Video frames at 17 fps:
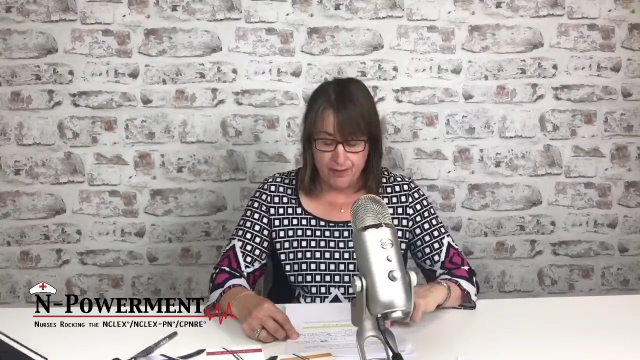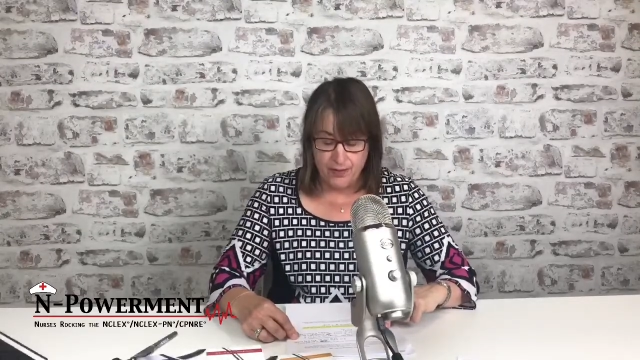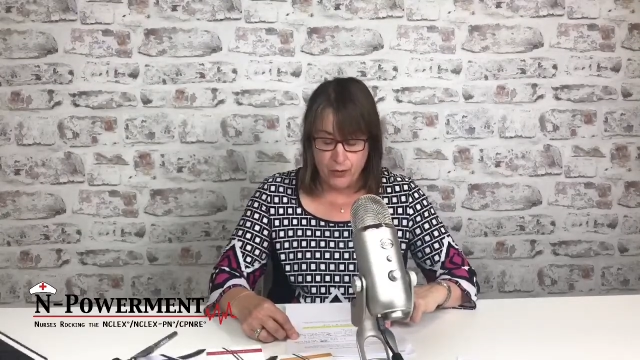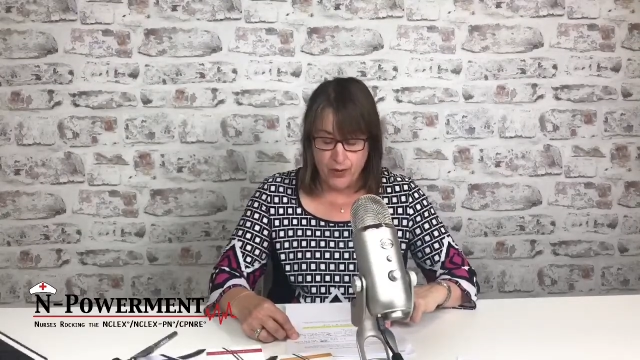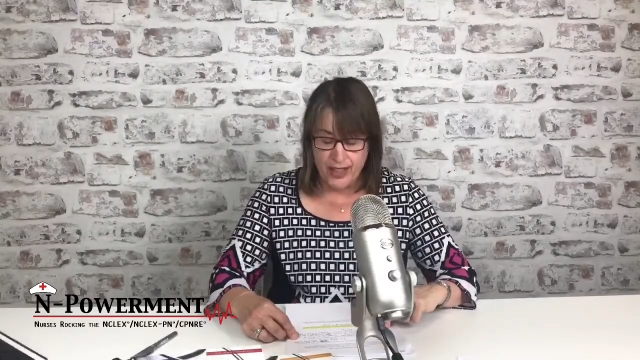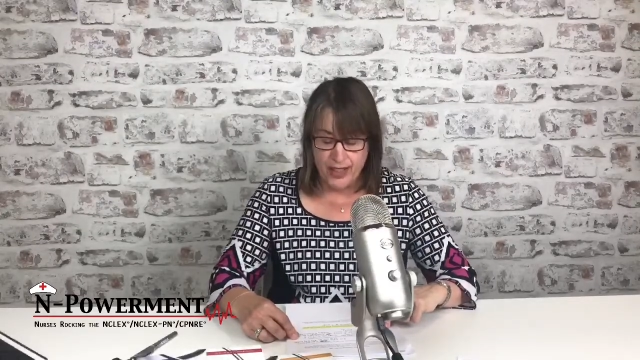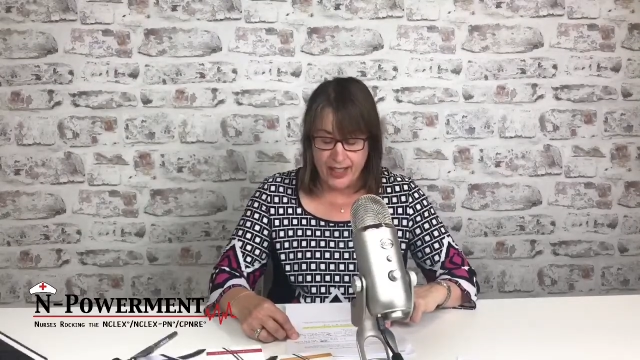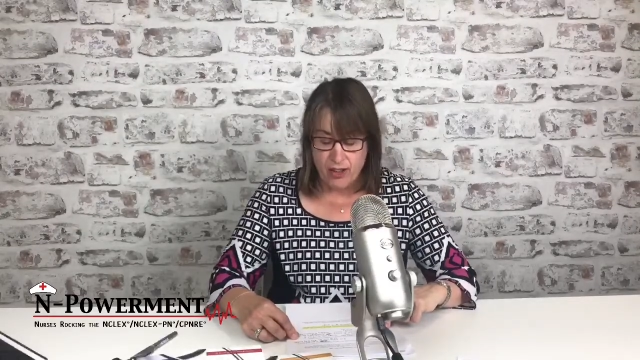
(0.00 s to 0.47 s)

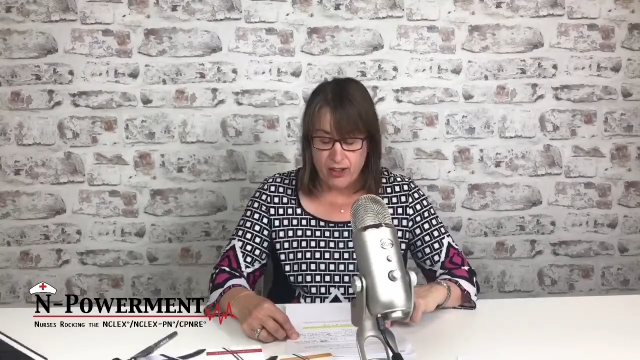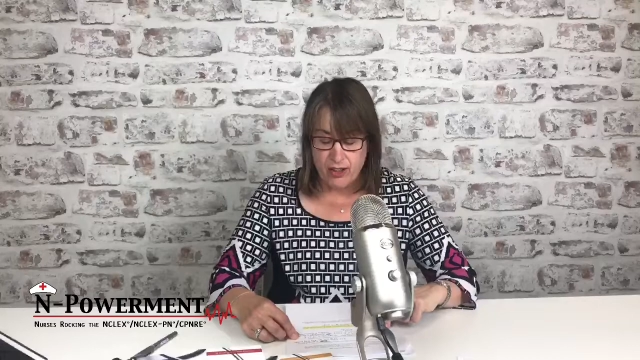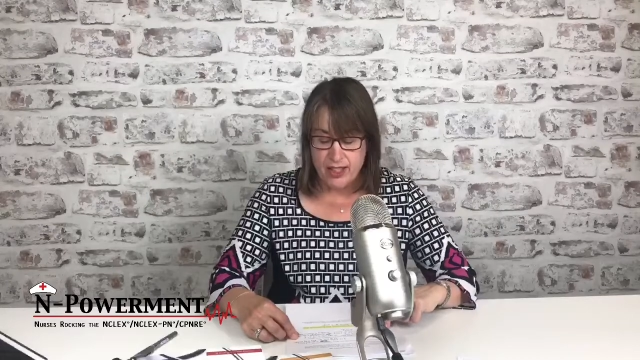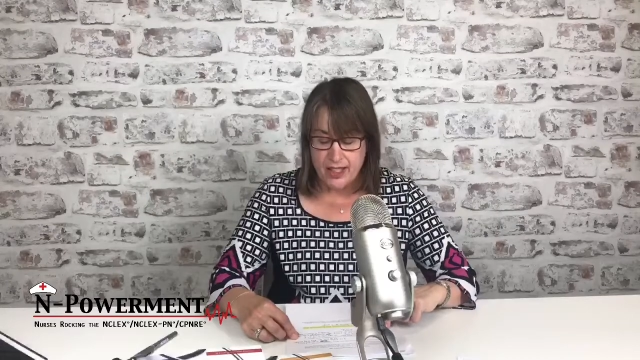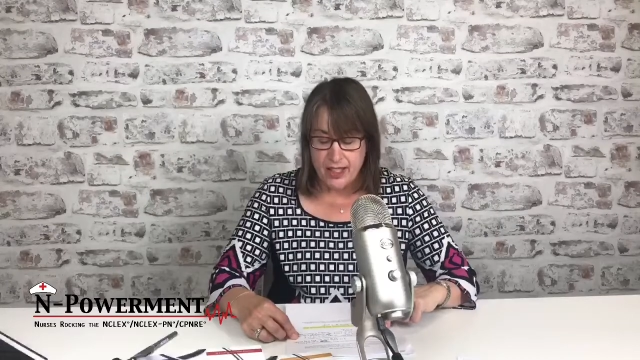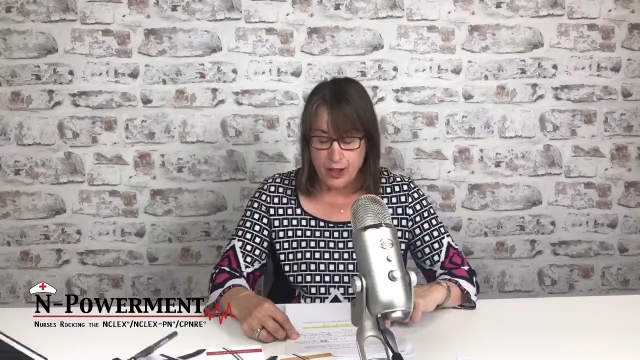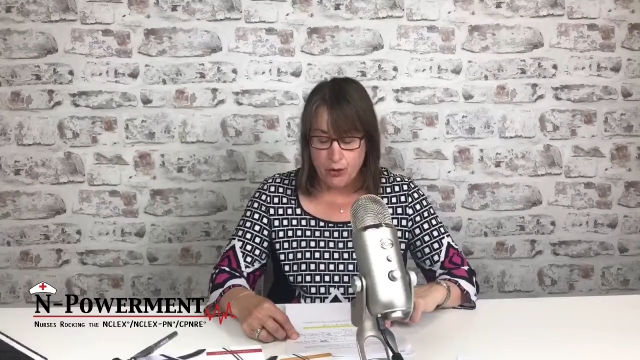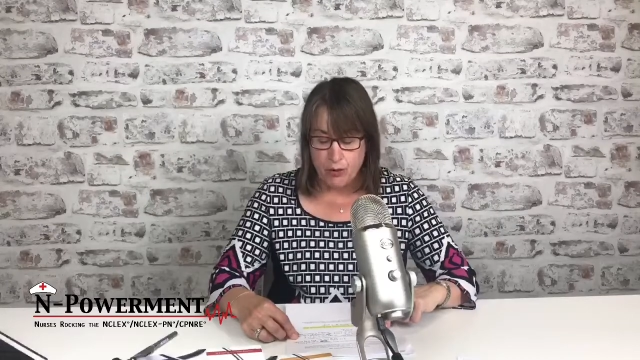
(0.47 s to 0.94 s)
We
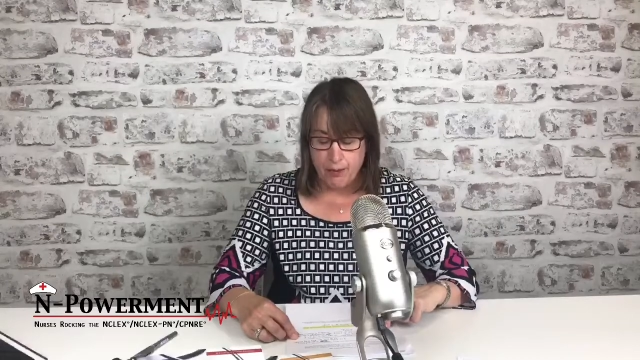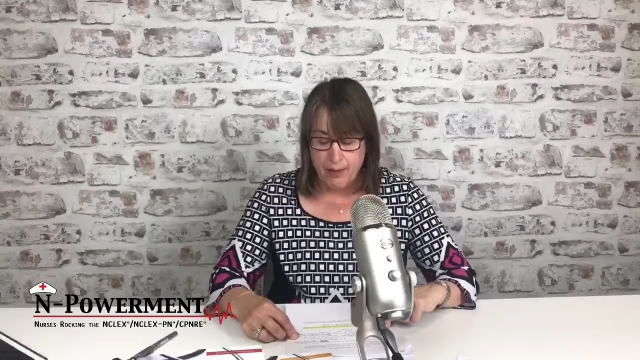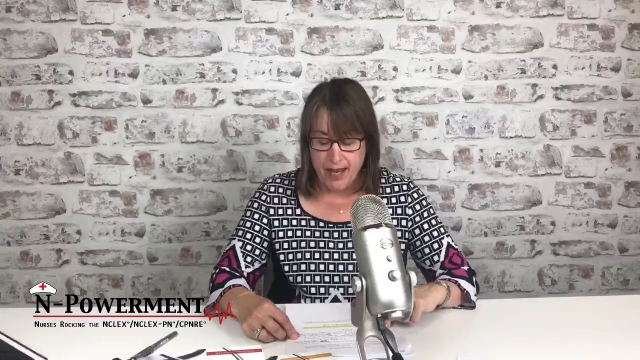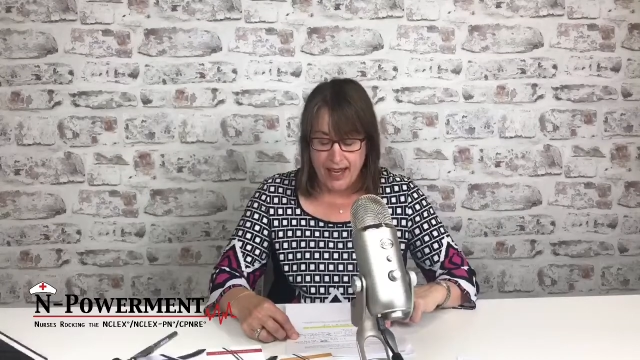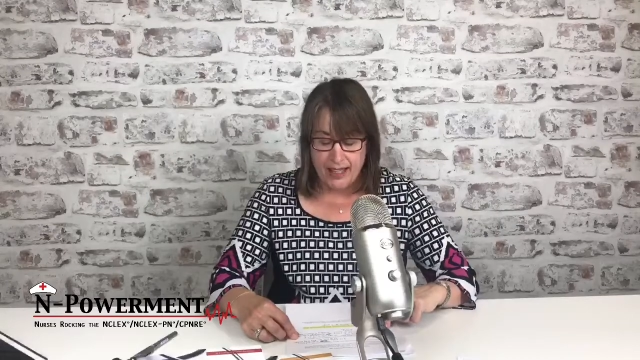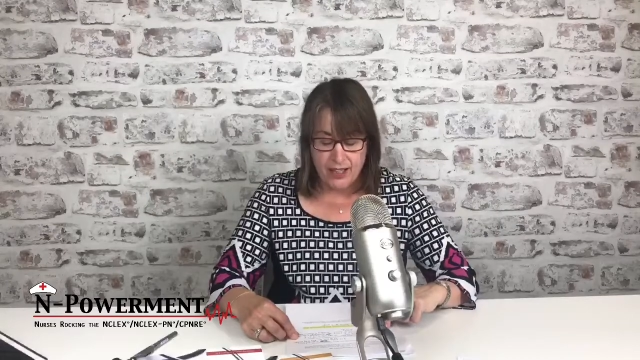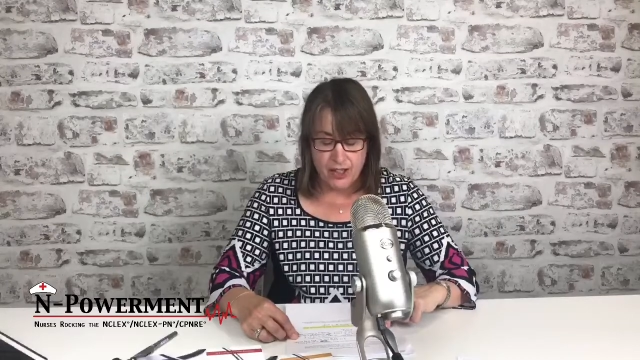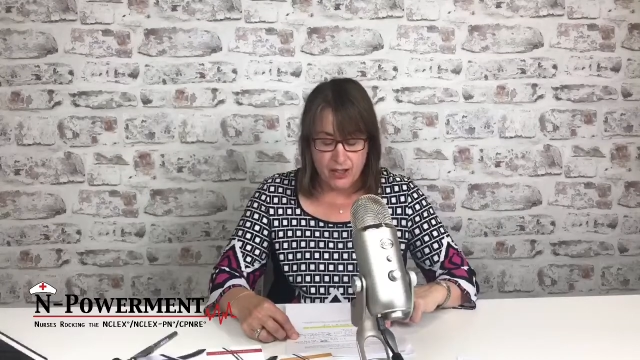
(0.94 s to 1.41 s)
guarantee you will
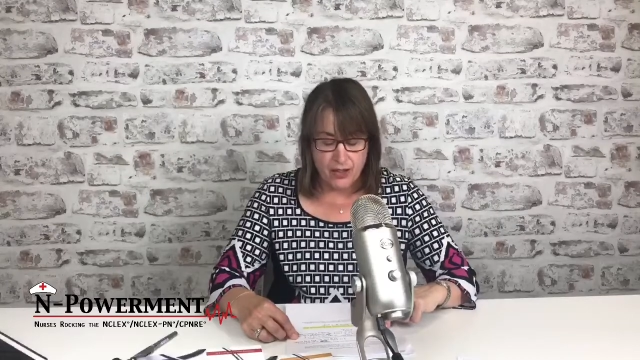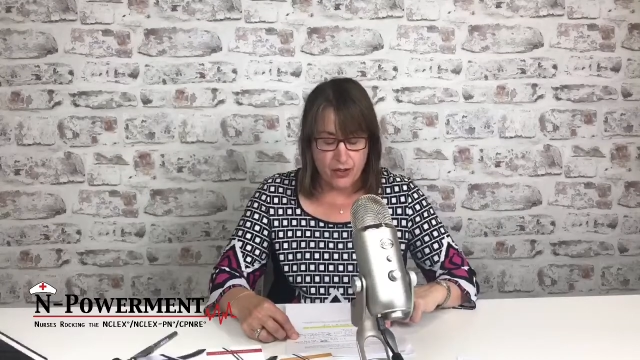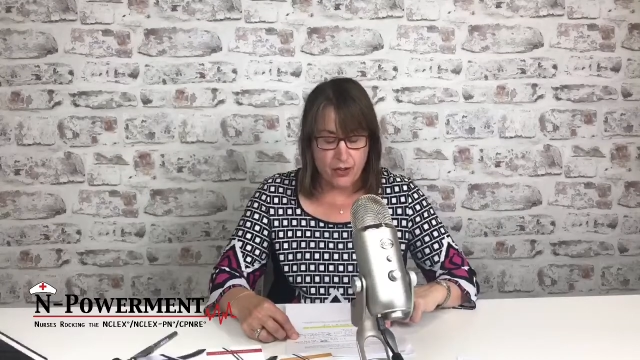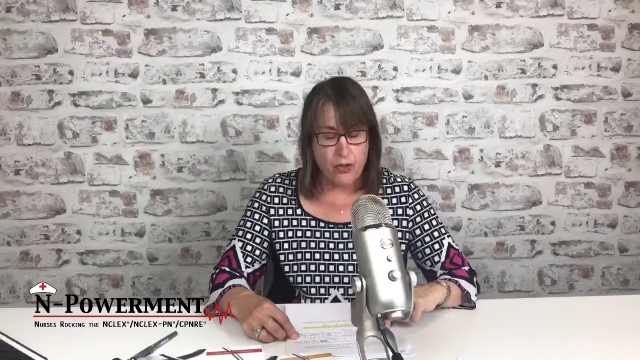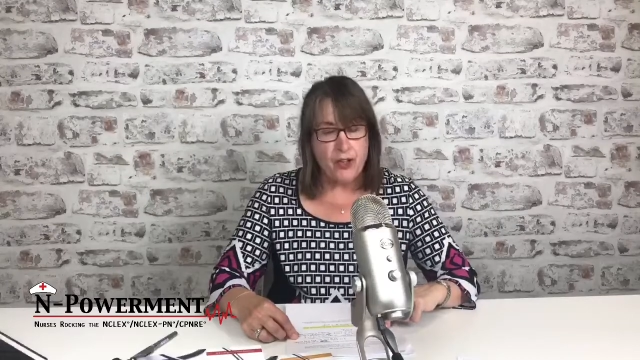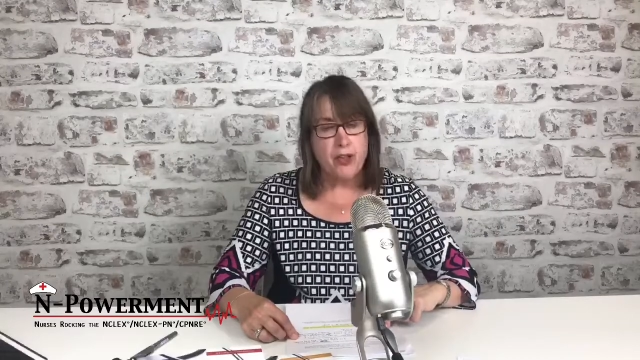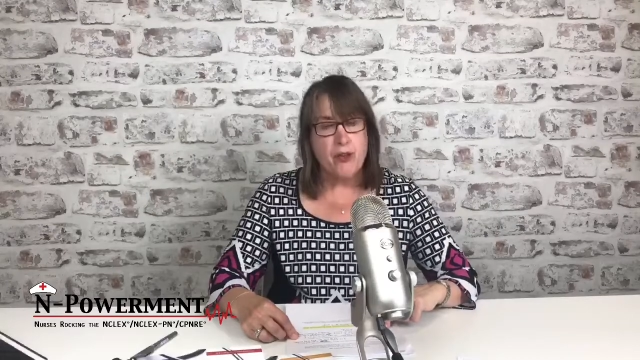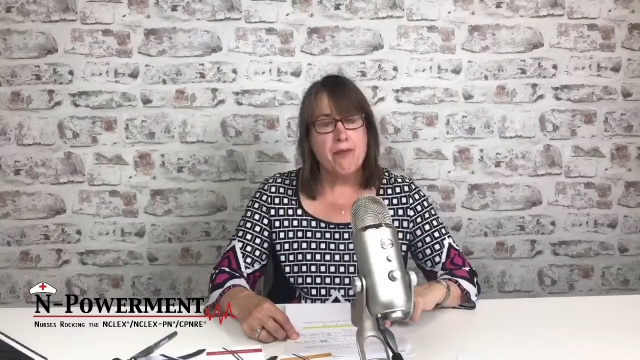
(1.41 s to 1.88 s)
pass
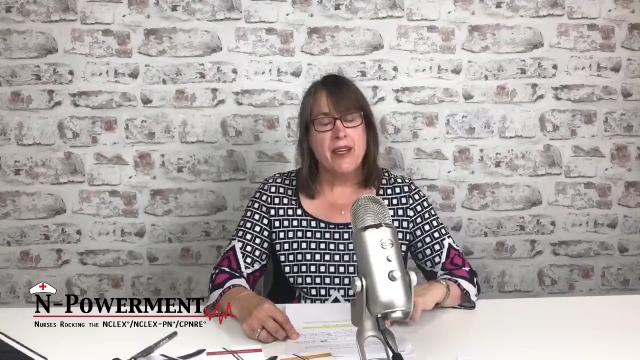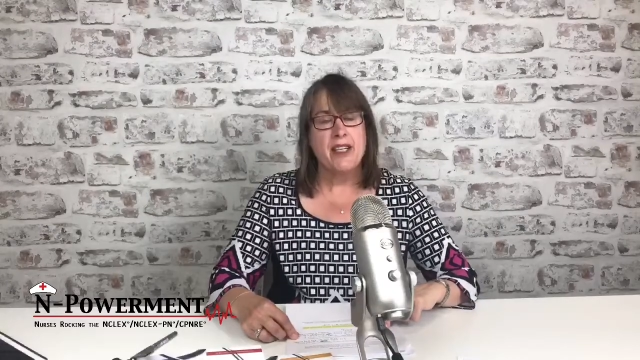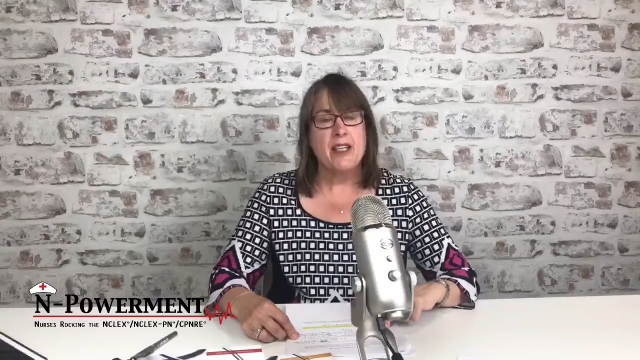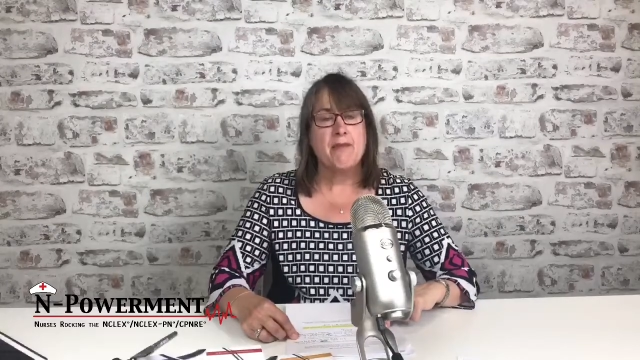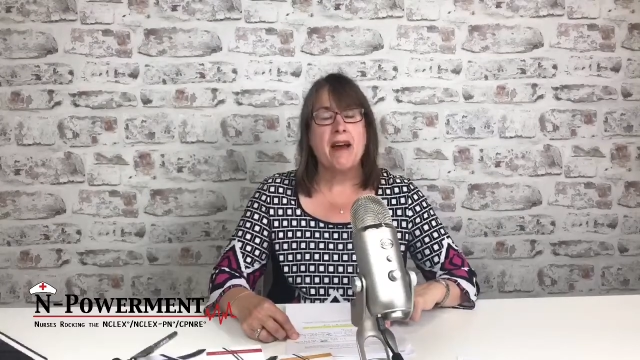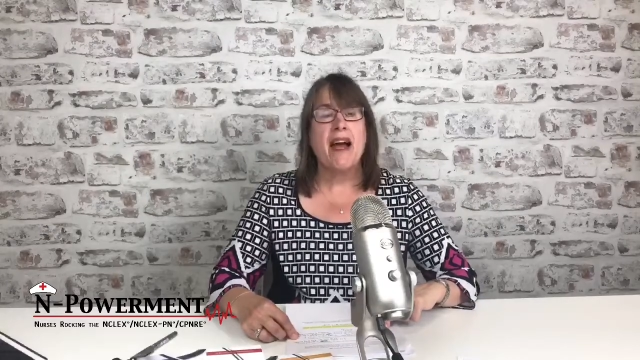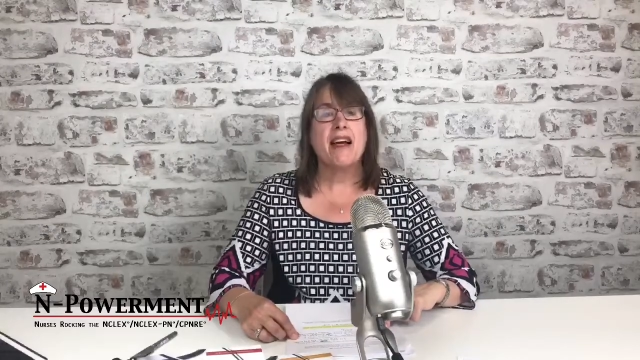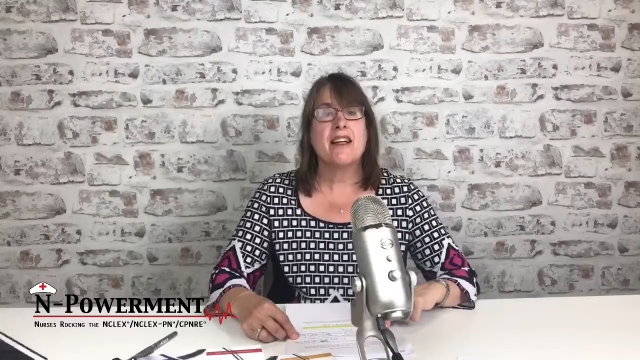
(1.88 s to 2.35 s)
or your money
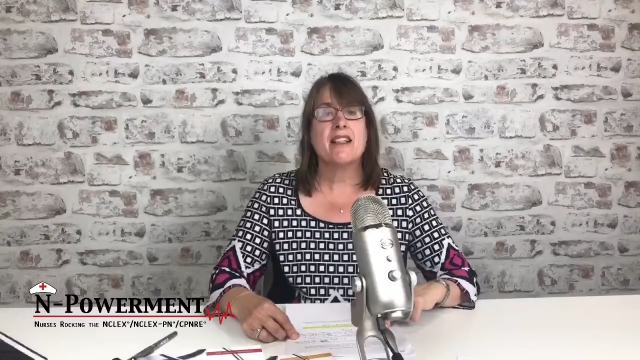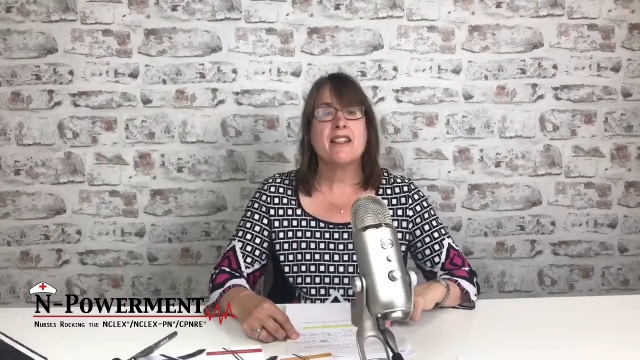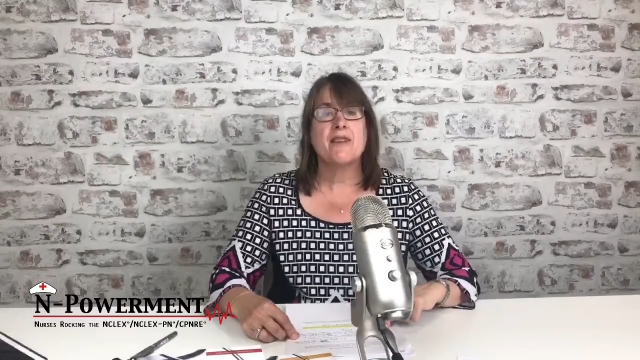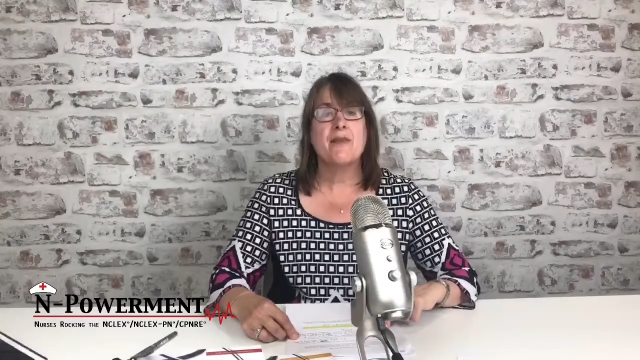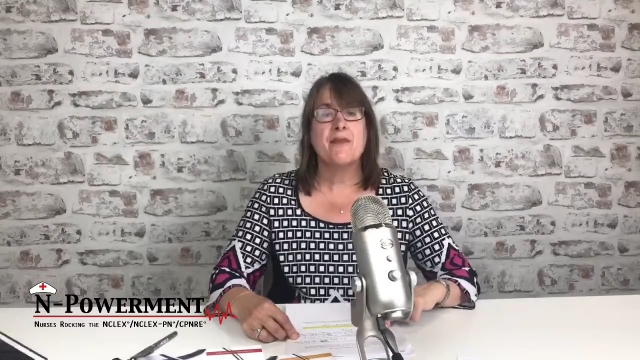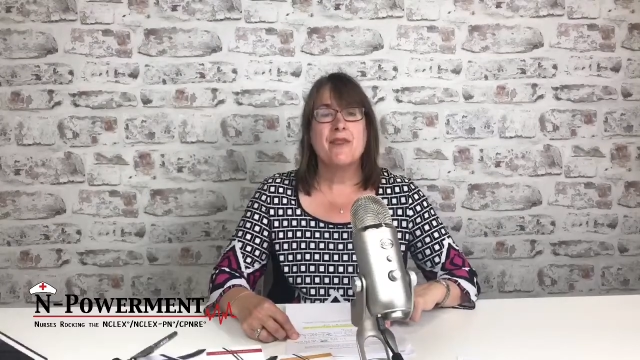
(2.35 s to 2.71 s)
back.